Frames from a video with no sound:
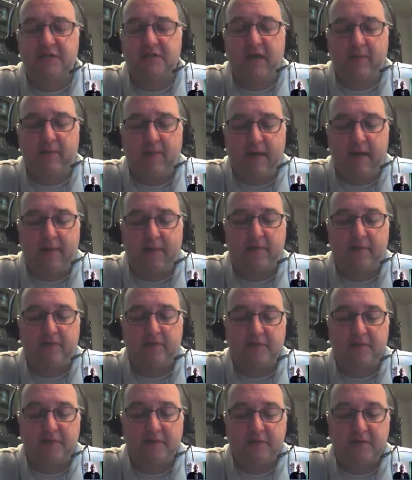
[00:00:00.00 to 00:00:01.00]
not a popular
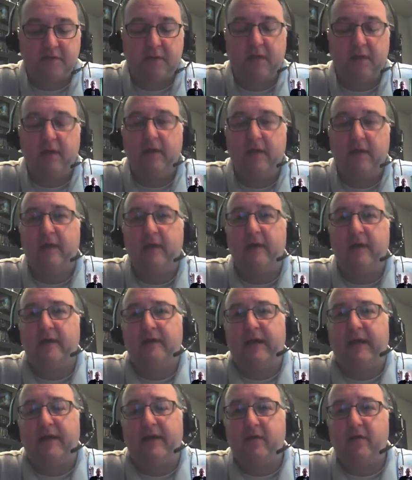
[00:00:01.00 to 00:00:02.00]
system.
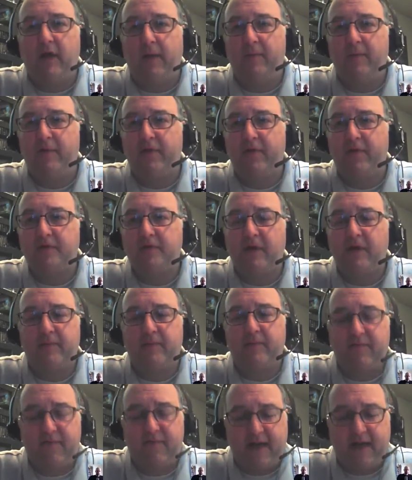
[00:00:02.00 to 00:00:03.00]
Now, you couple those
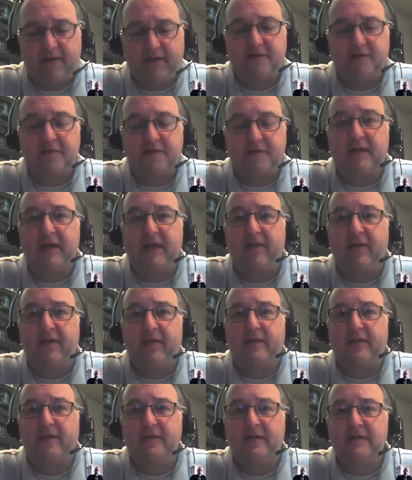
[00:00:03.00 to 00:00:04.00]
factors
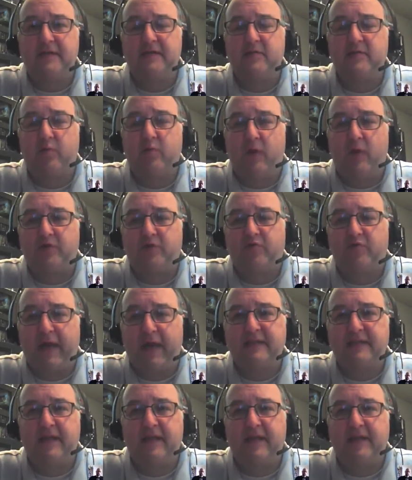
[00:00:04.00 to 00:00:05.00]
together, and this is what
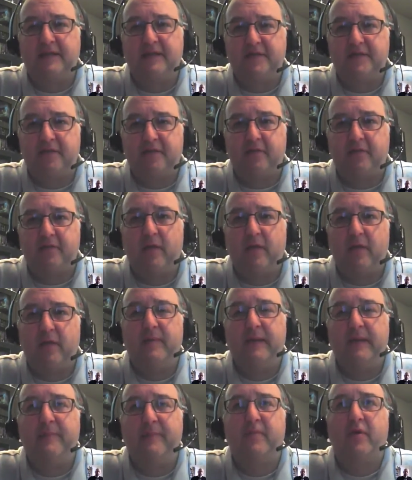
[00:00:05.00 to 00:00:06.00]
translates to
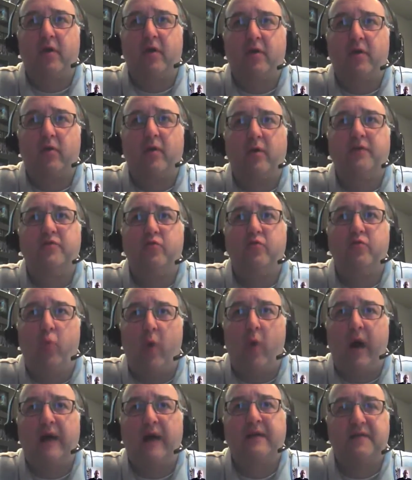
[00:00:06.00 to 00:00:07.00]
people are going to
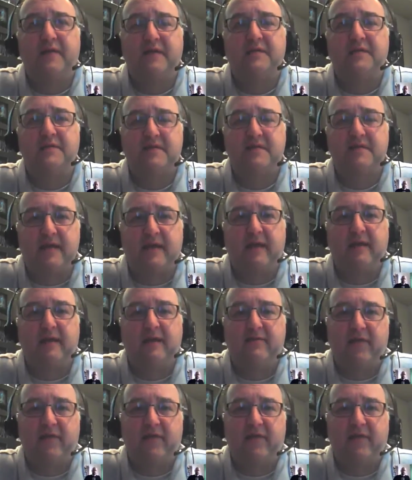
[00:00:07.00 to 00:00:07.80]
want this thing in